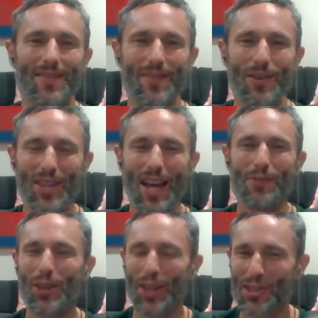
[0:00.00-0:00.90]
who's not
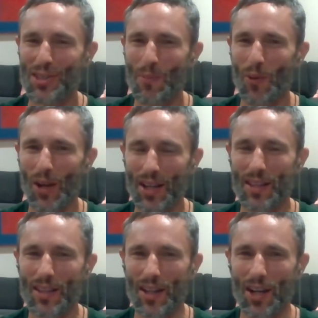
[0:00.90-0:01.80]
really a someone,
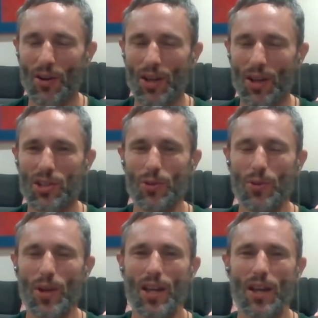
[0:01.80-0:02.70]
you know, into